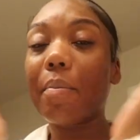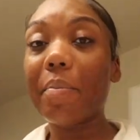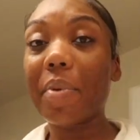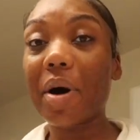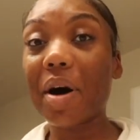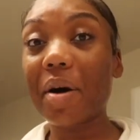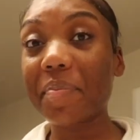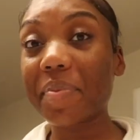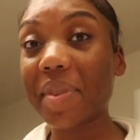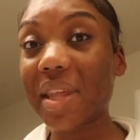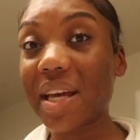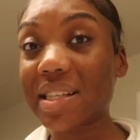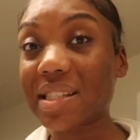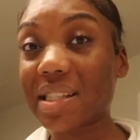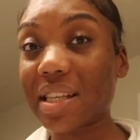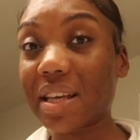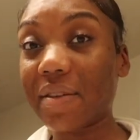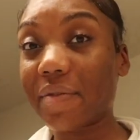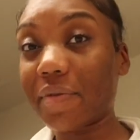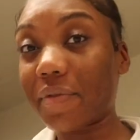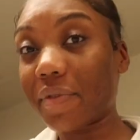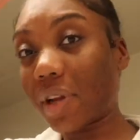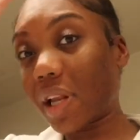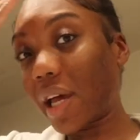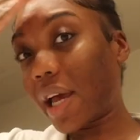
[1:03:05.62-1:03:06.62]
bump that's
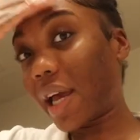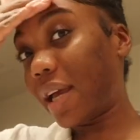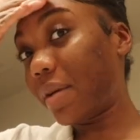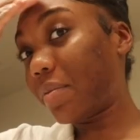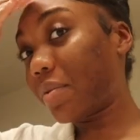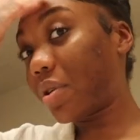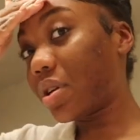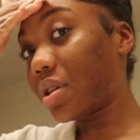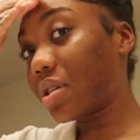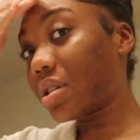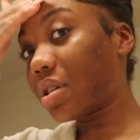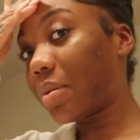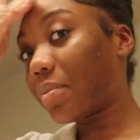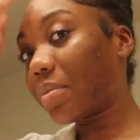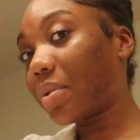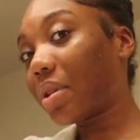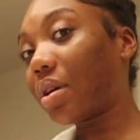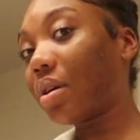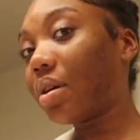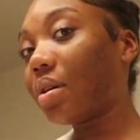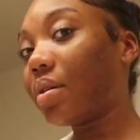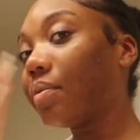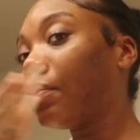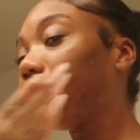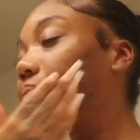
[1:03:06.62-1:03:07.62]
inflamed or
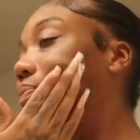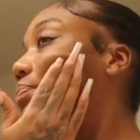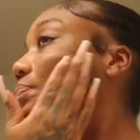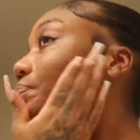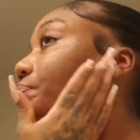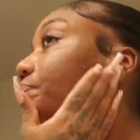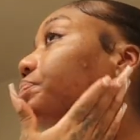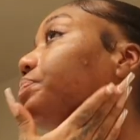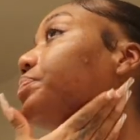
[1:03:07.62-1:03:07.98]
something